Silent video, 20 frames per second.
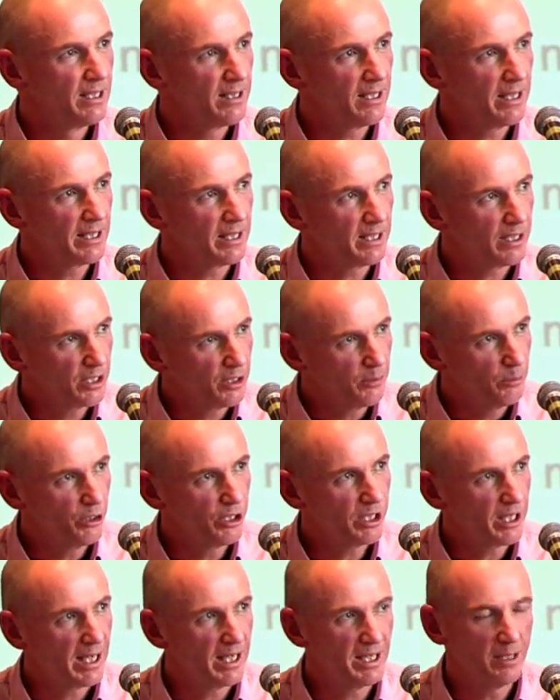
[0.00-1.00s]
they can
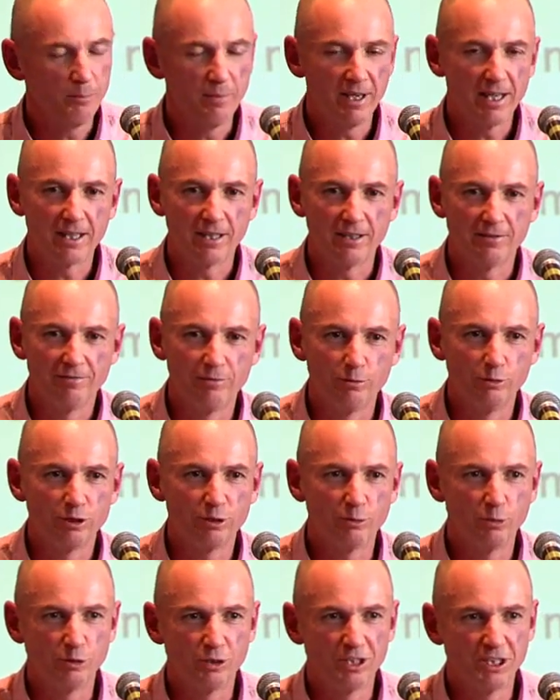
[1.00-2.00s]
communicate and make an
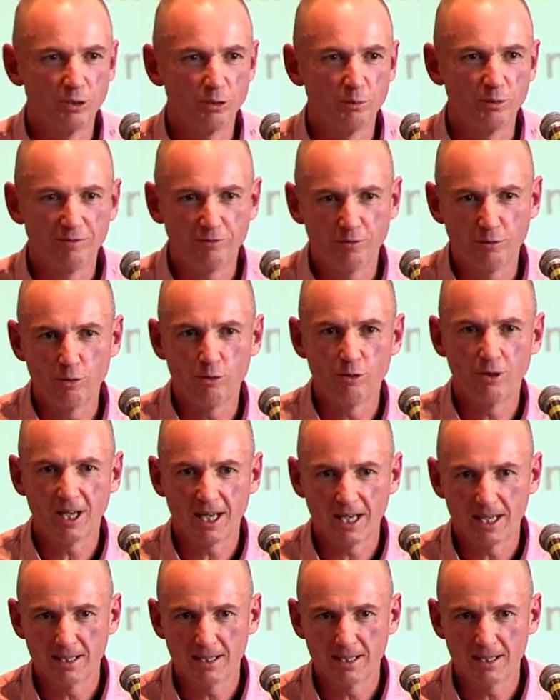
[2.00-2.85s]
enforceable deal before